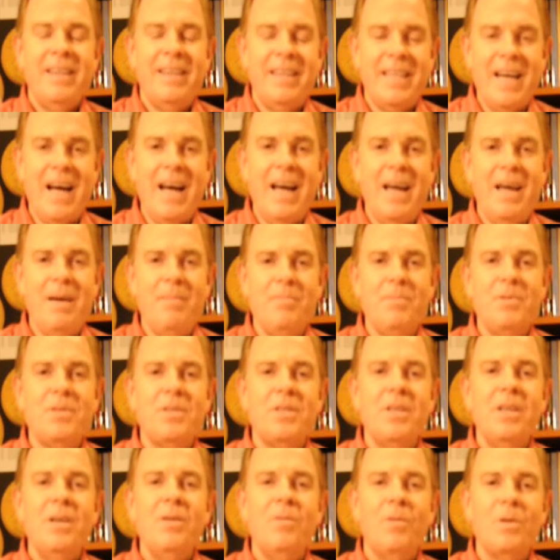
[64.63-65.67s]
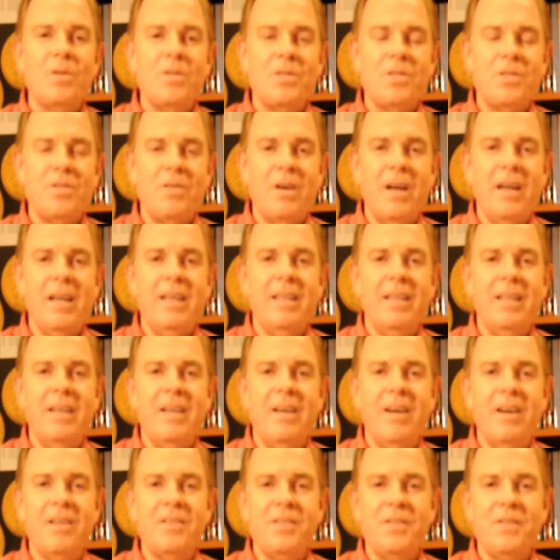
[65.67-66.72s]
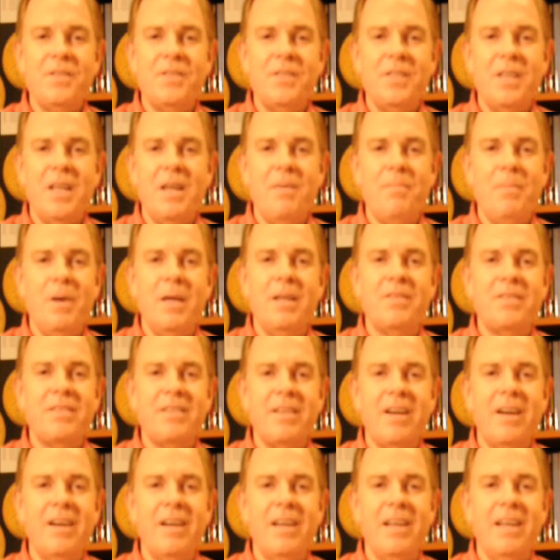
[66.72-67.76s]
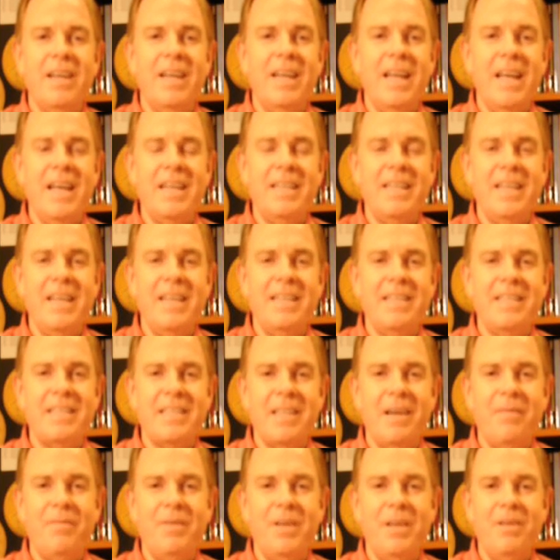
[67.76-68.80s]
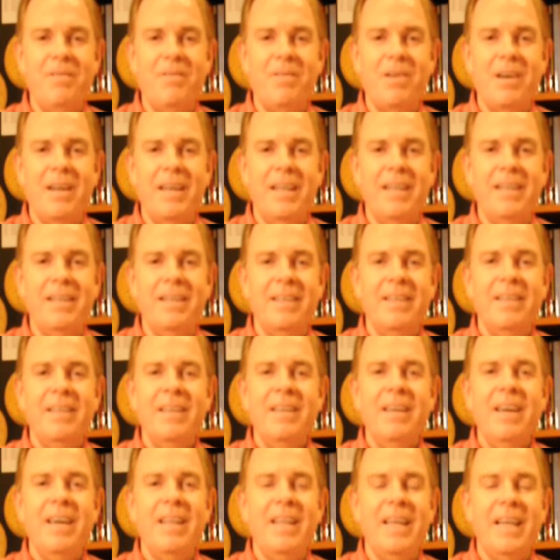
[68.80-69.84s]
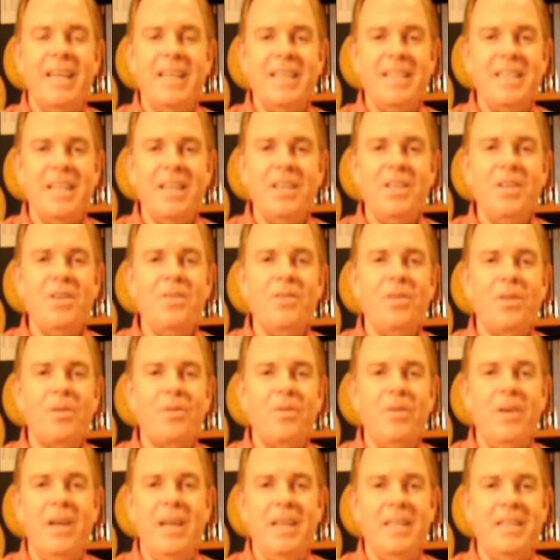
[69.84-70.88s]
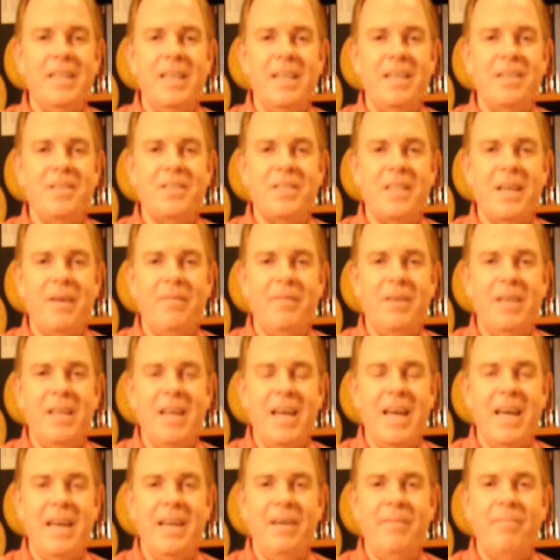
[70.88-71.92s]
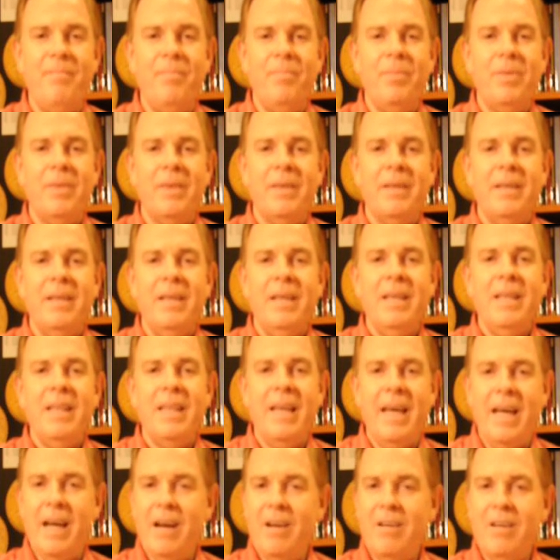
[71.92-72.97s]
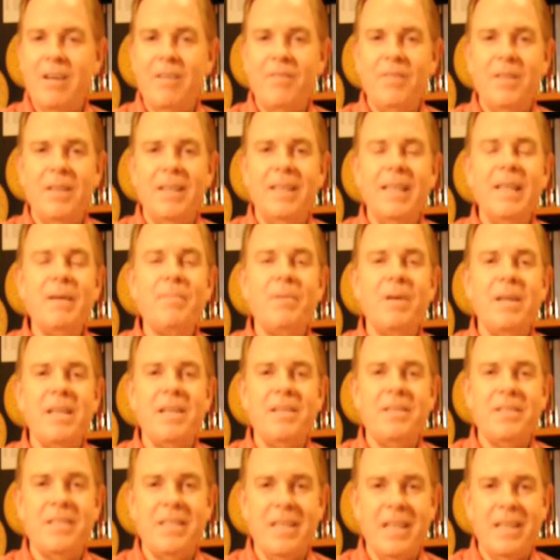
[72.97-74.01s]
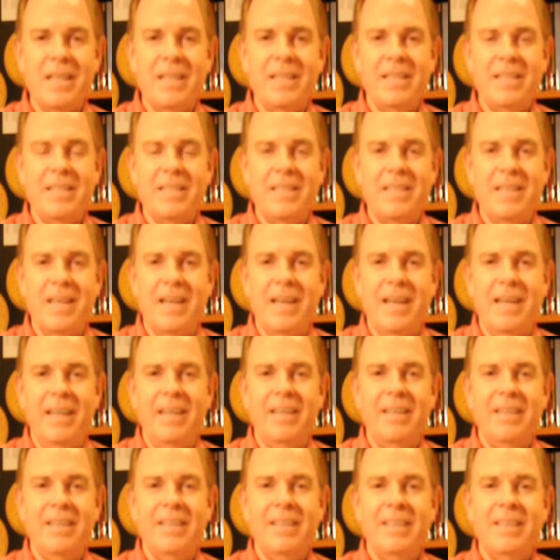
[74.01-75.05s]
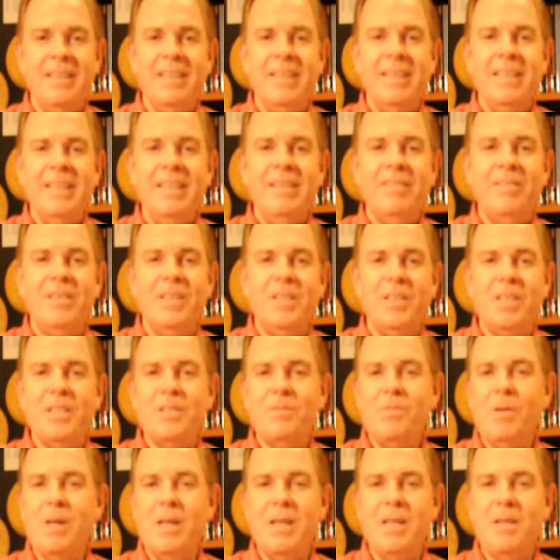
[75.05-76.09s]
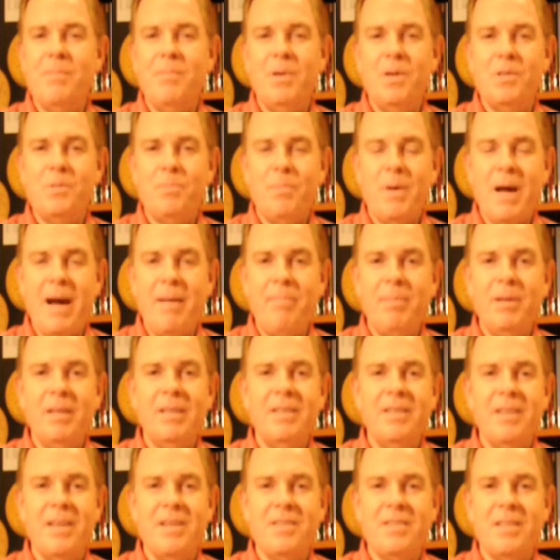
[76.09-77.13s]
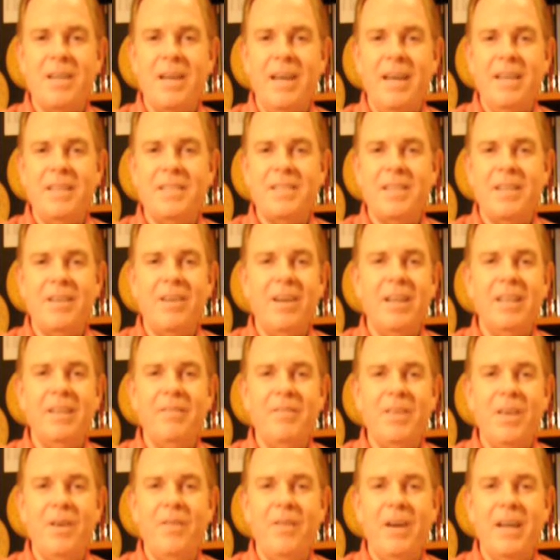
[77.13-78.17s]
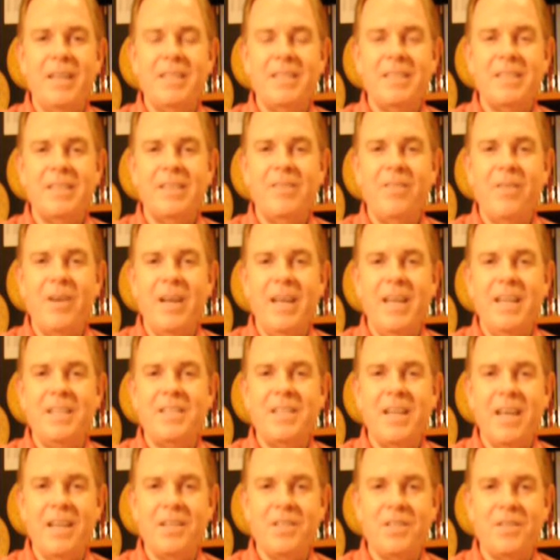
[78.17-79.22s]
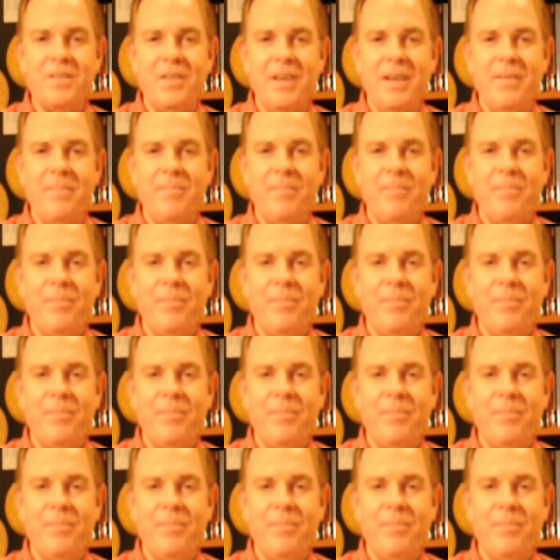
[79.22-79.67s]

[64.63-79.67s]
Dimes were struck at the Carson City Mint starting in 1871 and they continued through 1878. They are of the Liberty seated design, which is one of the most popular designs in all of U.S. coinage history.